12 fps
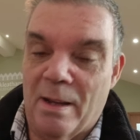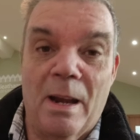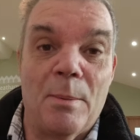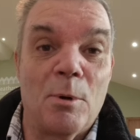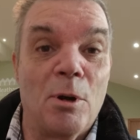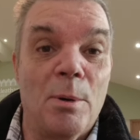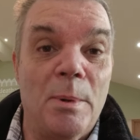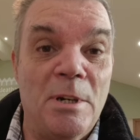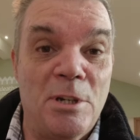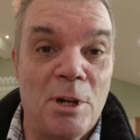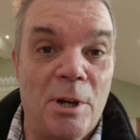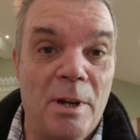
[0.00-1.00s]
and I'm going to
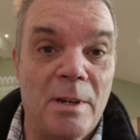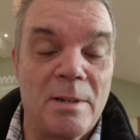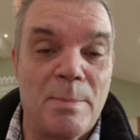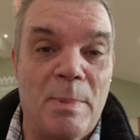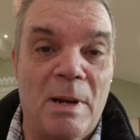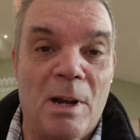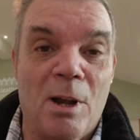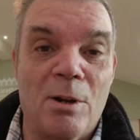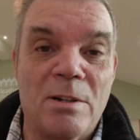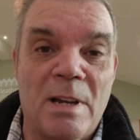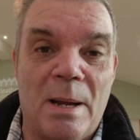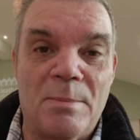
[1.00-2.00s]
enjoy it. It's been a
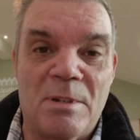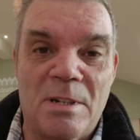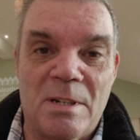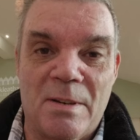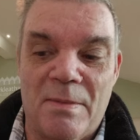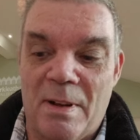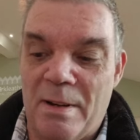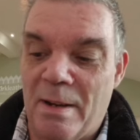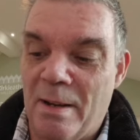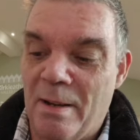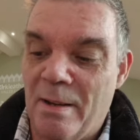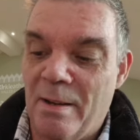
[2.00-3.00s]
long time since I've had
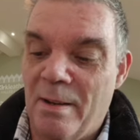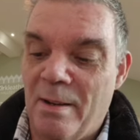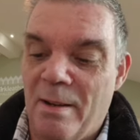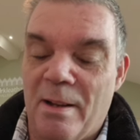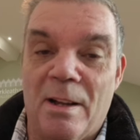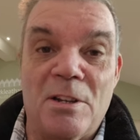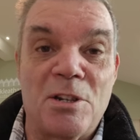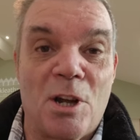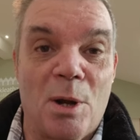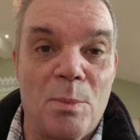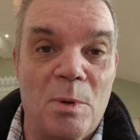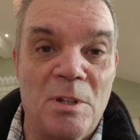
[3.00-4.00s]
a
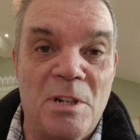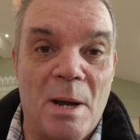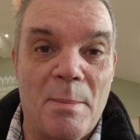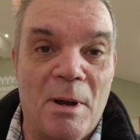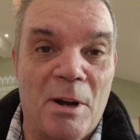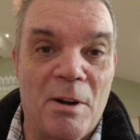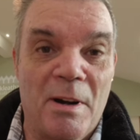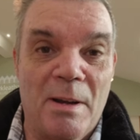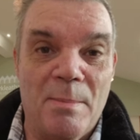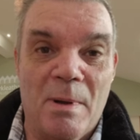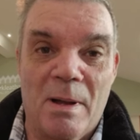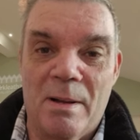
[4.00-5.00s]
scone with jam and
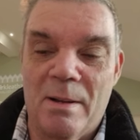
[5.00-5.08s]
cream.